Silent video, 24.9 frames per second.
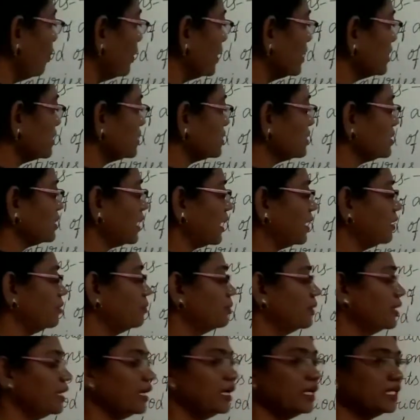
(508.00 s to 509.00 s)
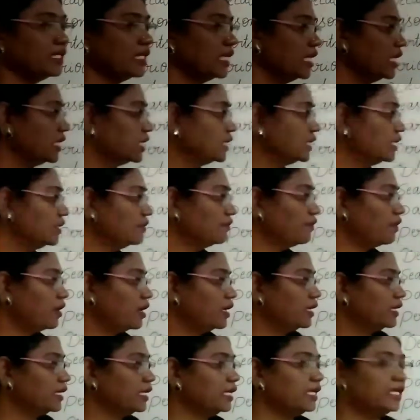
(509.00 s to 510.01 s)
we celebrate
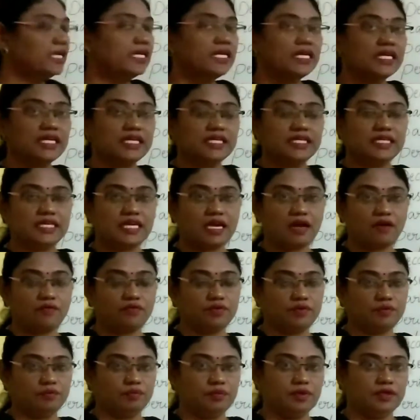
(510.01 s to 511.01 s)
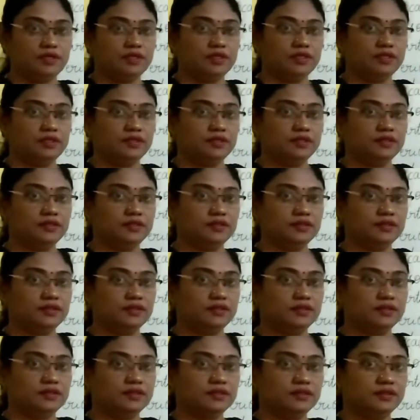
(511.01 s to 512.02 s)
Diwali in November.
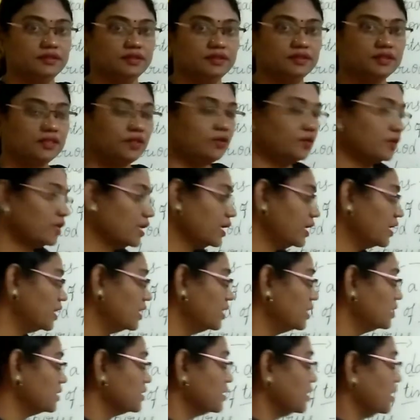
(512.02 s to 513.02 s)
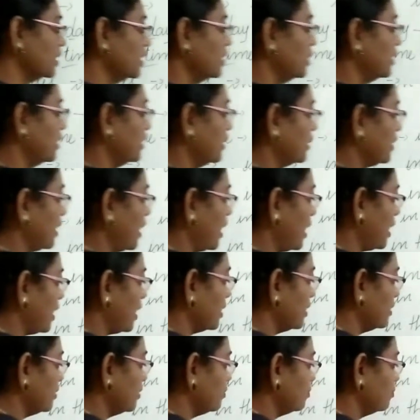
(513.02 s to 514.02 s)
Okay, see here
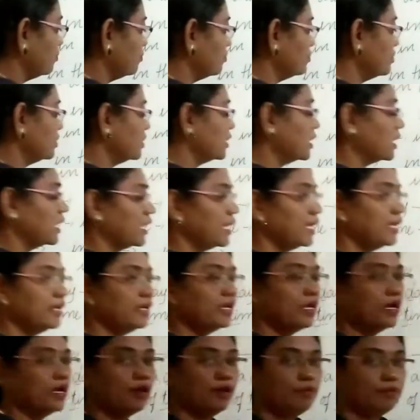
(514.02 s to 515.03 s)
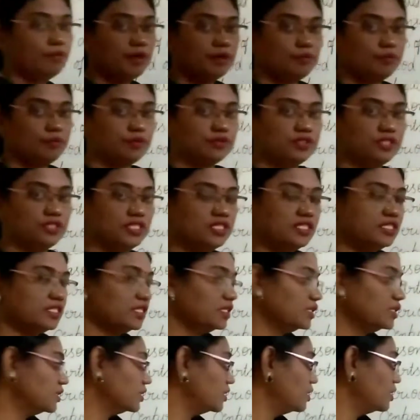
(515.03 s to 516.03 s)
I used in
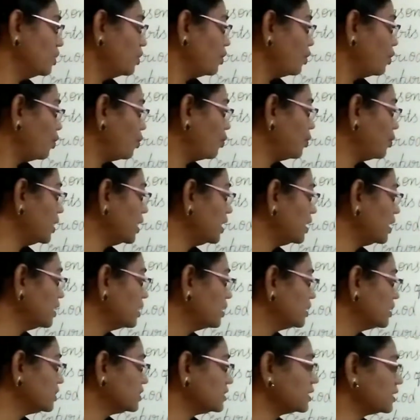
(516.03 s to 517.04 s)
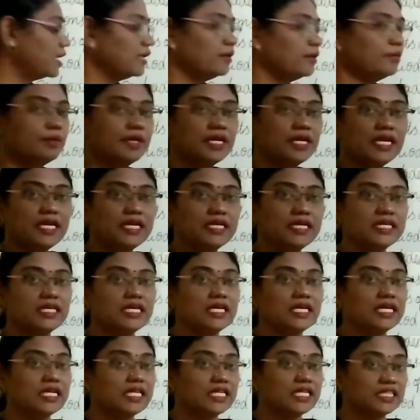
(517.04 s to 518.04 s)
preposition. We celebrate
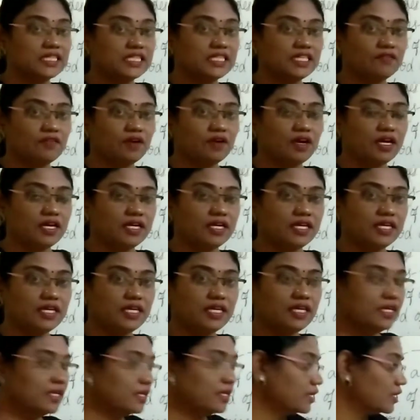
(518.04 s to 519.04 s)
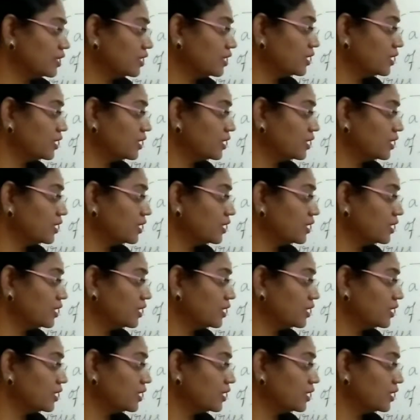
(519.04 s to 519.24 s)
Diwali